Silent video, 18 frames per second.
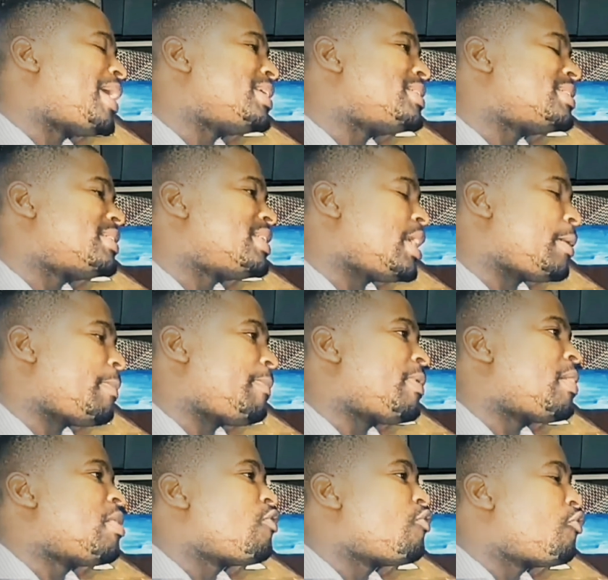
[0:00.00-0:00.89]
by step
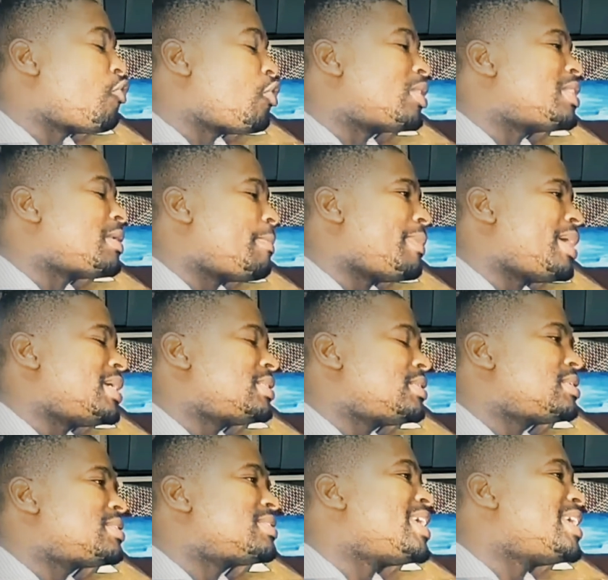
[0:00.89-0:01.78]
for the
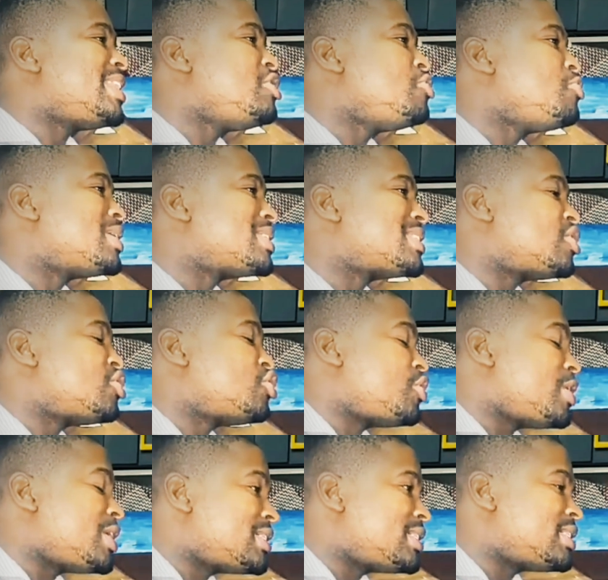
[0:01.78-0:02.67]
masses that he was
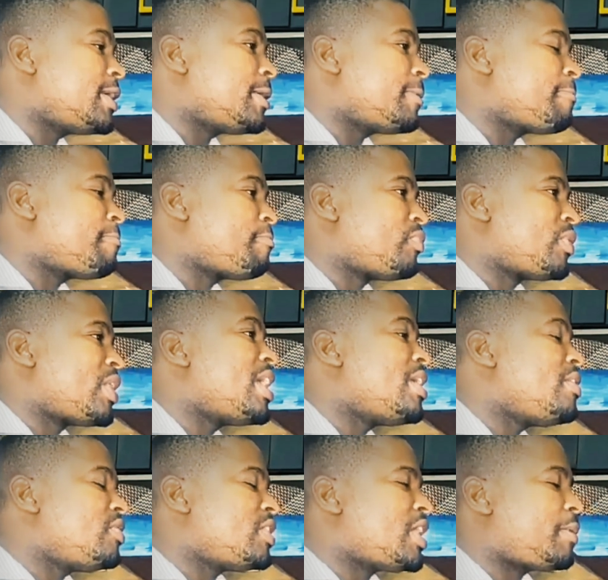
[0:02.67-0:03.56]
addressing
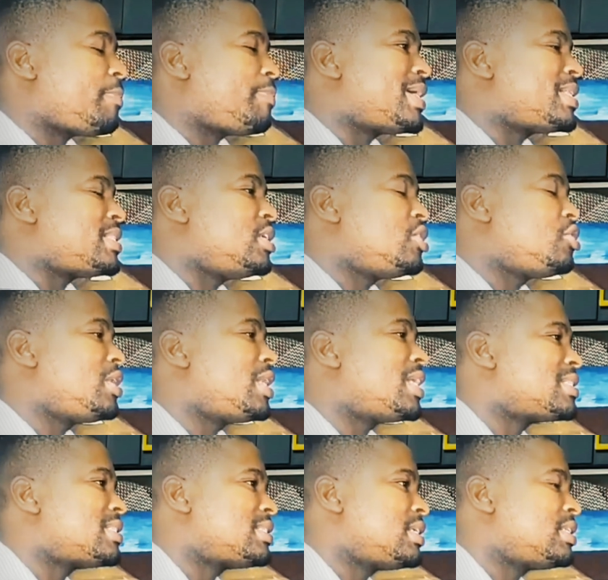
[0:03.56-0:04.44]
in that
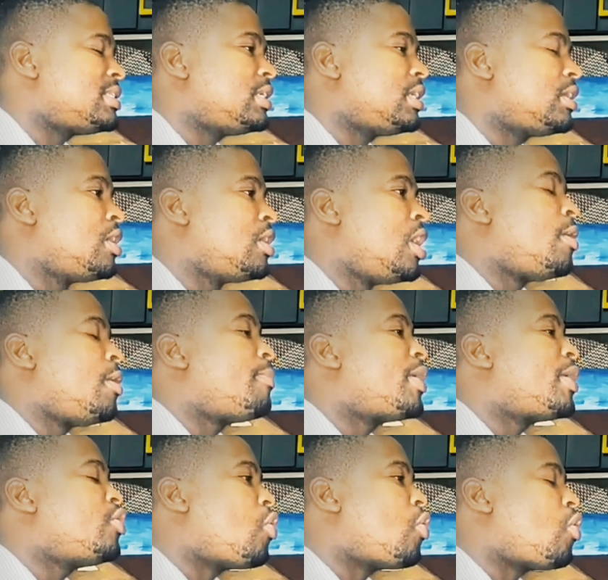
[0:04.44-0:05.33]
particular setting,
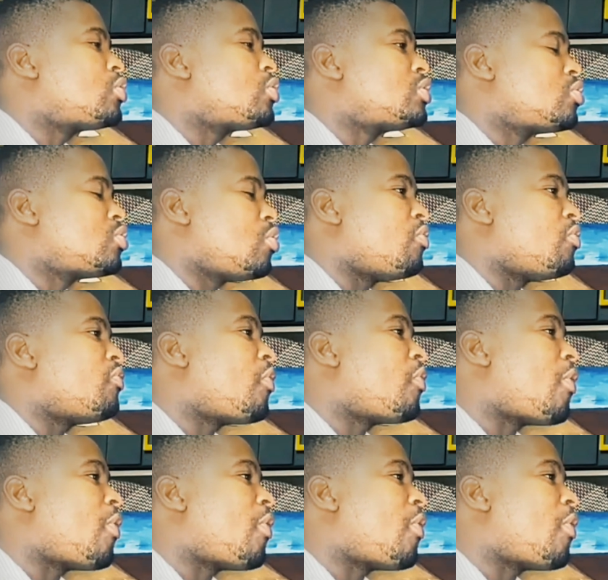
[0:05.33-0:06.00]
but also